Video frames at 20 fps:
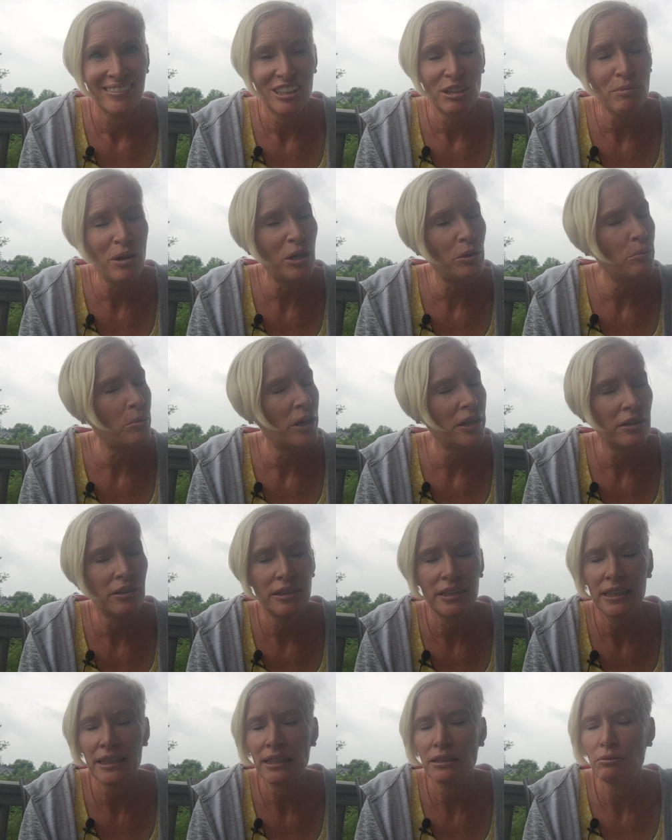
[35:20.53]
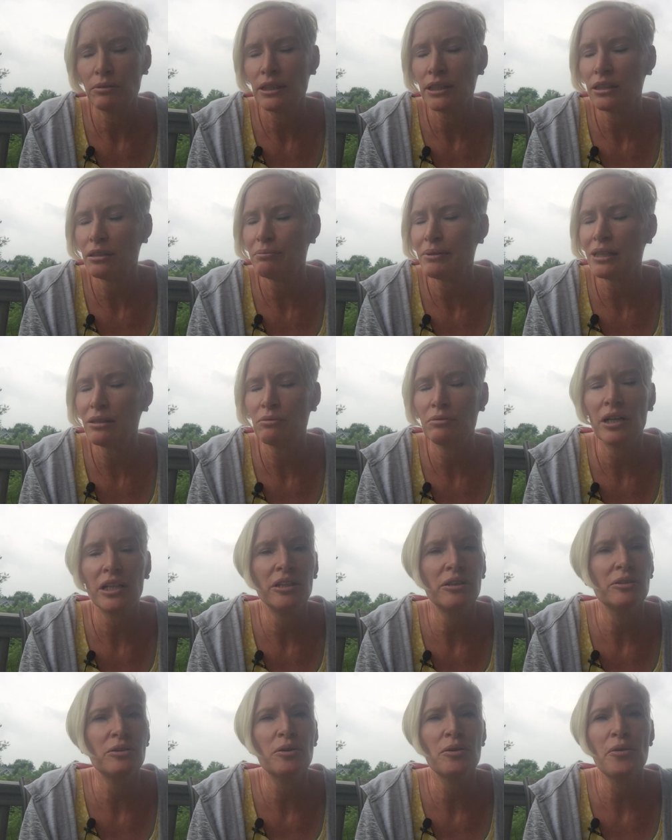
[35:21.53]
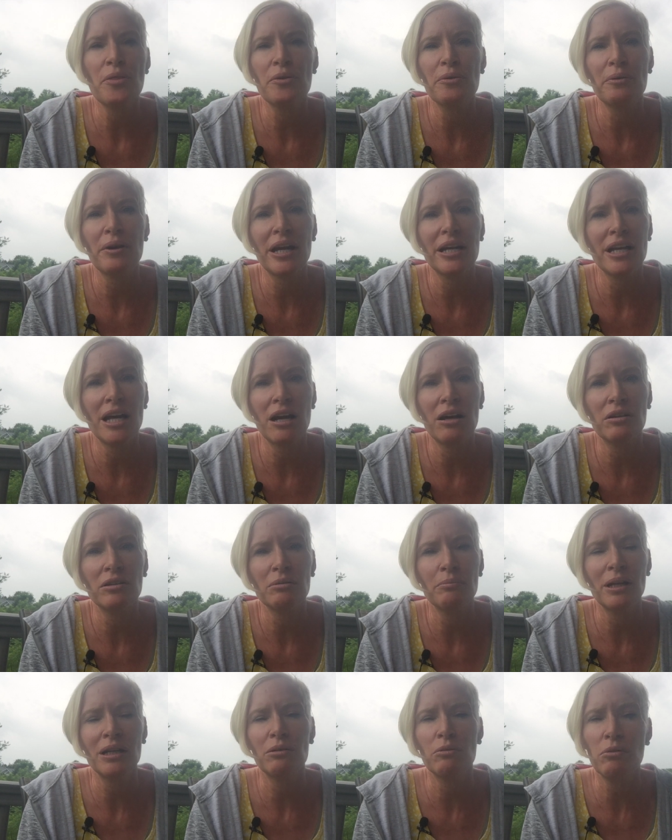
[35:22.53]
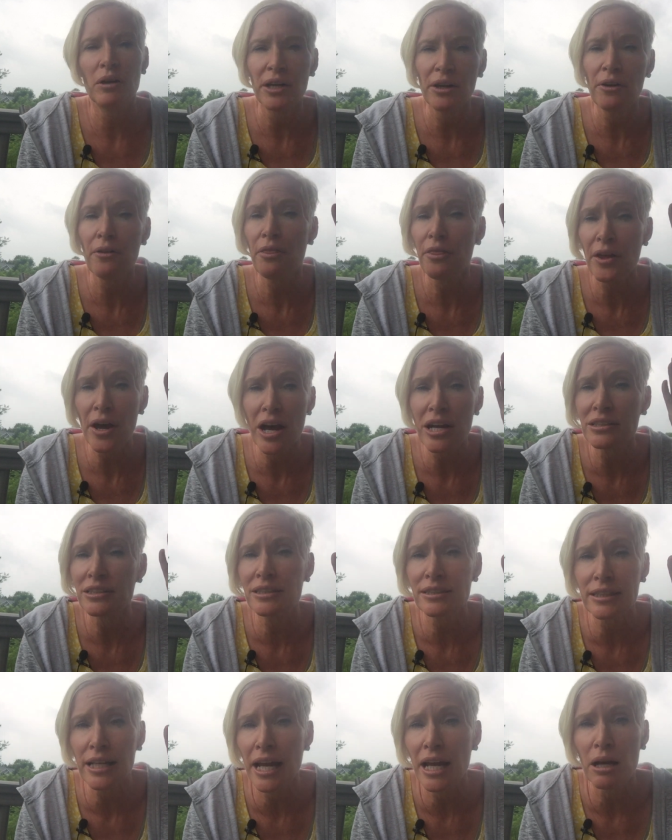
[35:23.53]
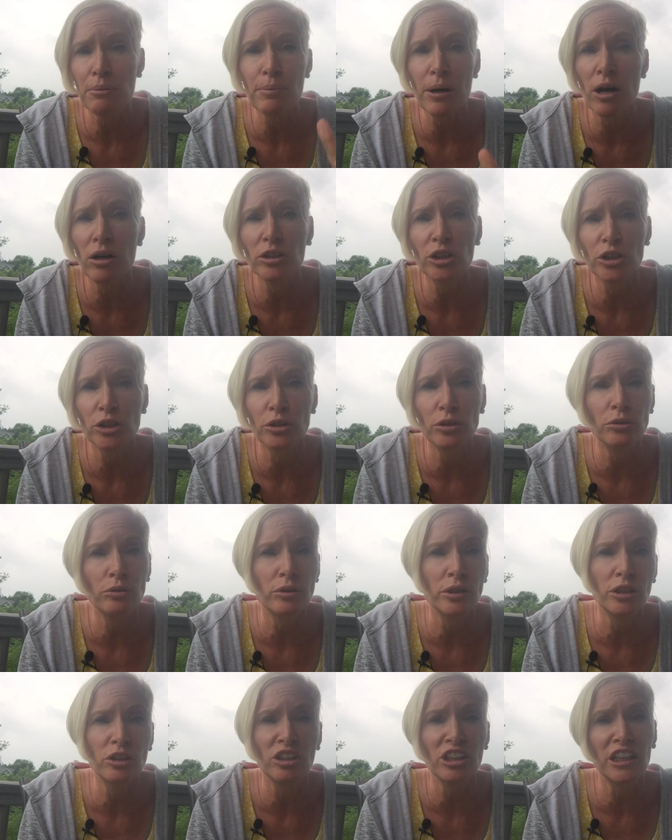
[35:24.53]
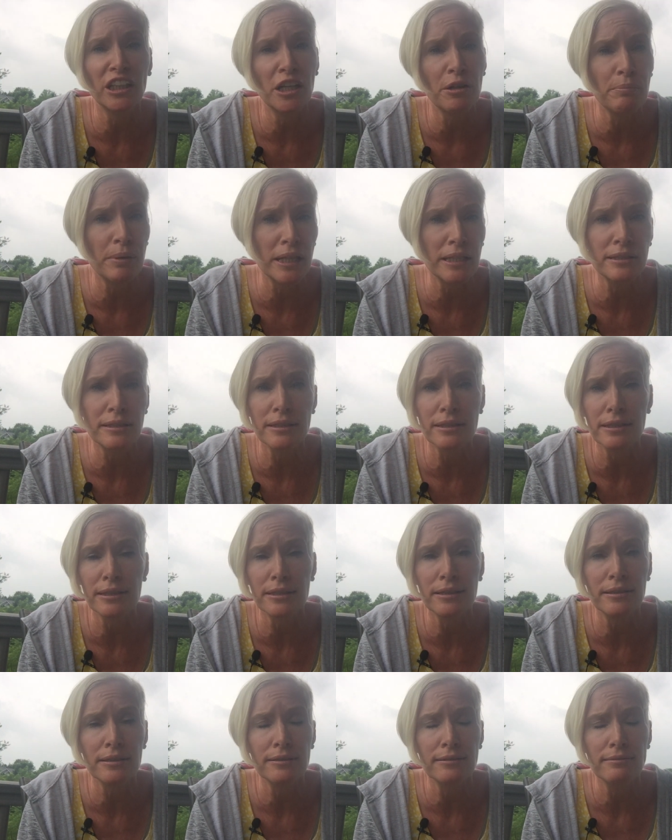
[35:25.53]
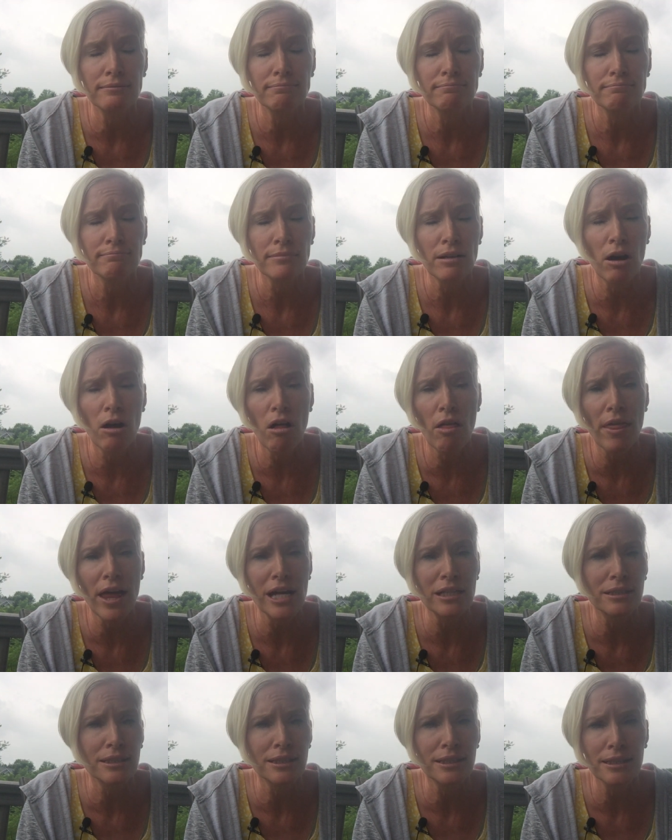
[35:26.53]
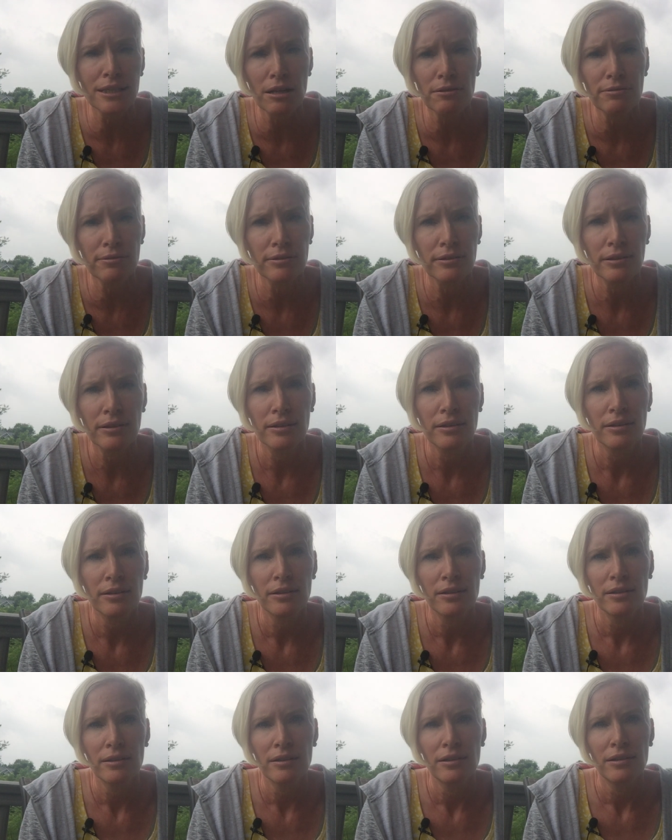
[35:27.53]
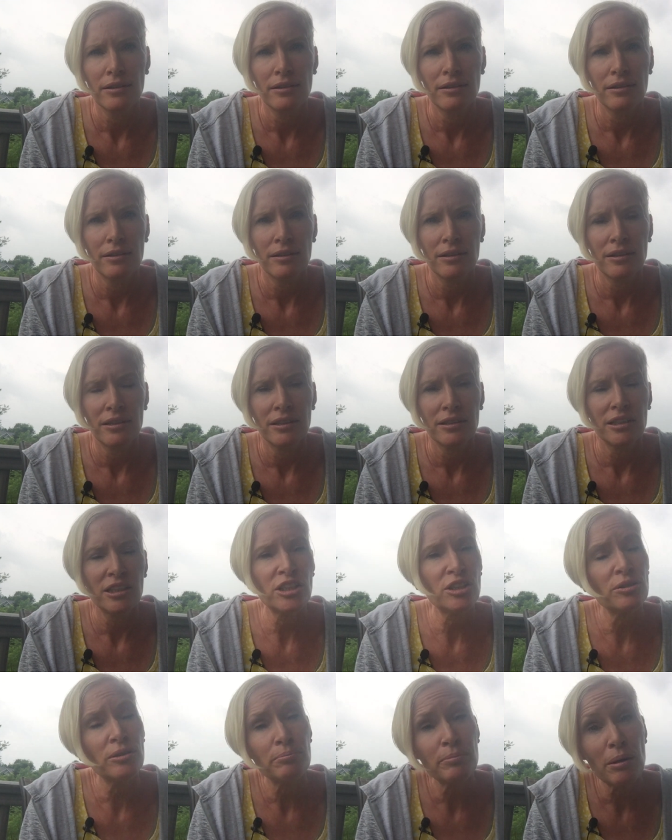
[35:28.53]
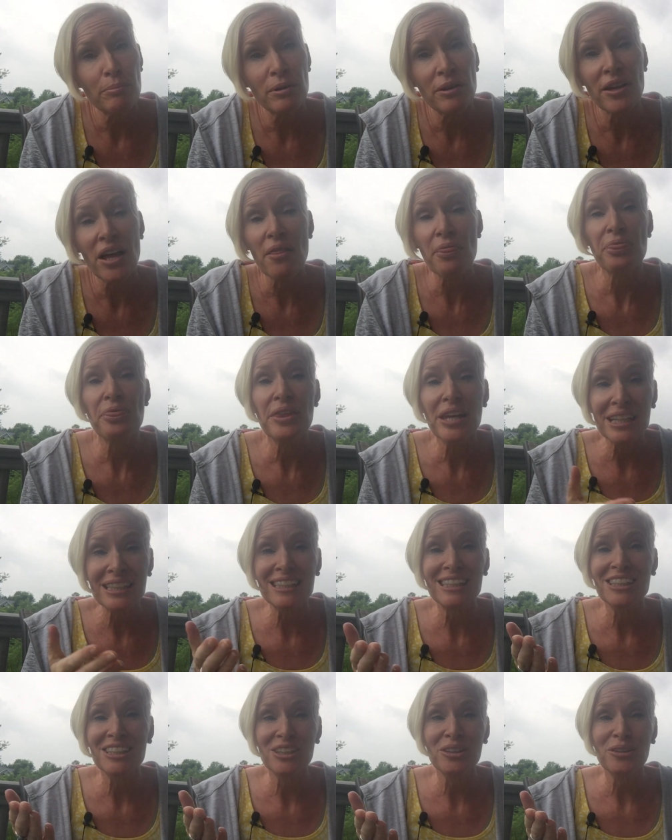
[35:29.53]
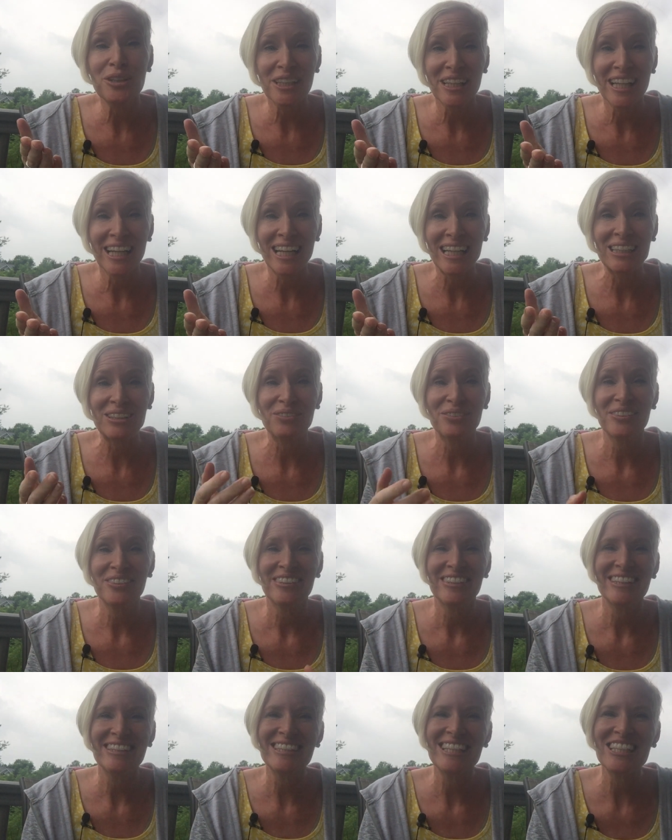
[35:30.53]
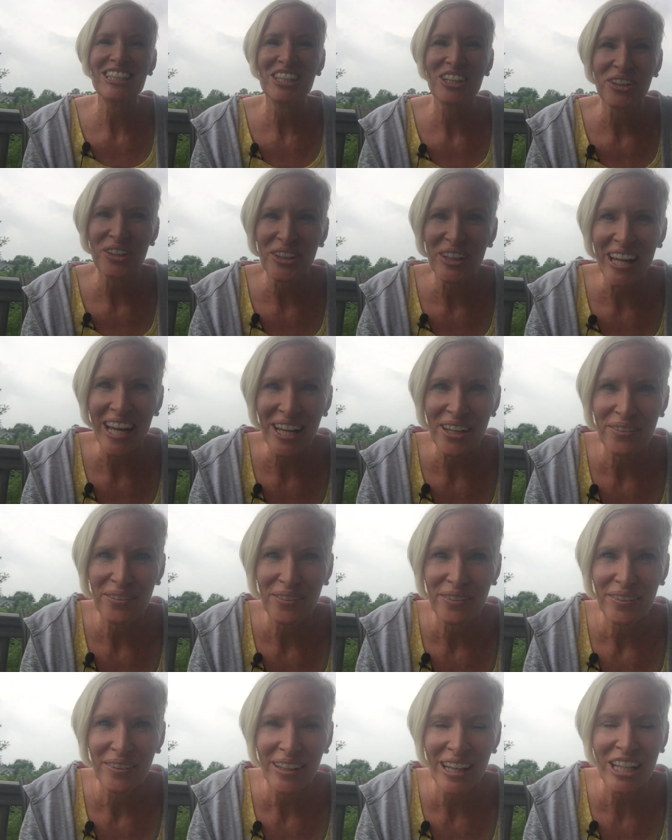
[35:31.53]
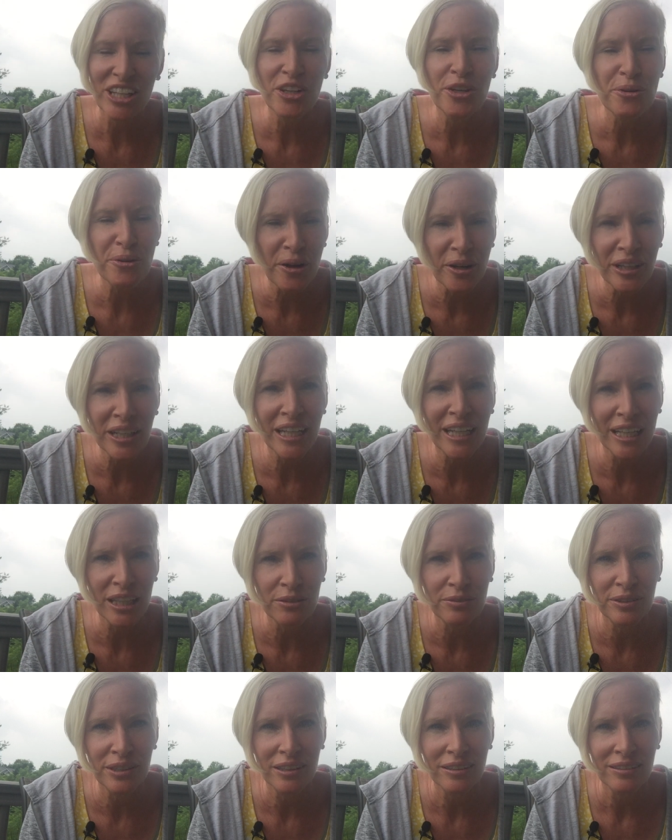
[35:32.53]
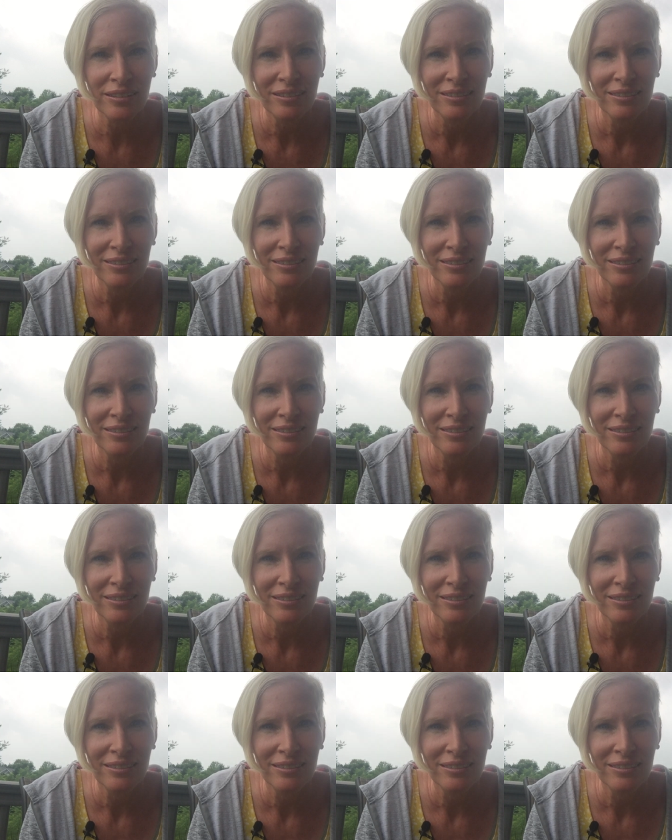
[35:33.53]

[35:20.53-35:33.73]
No matter what you're dealing with, no matter what you're going through right now, no matter what your thoughts say about you, your limits, and all that stuff. Just remember that this is your life. This is your life, and you are a gift.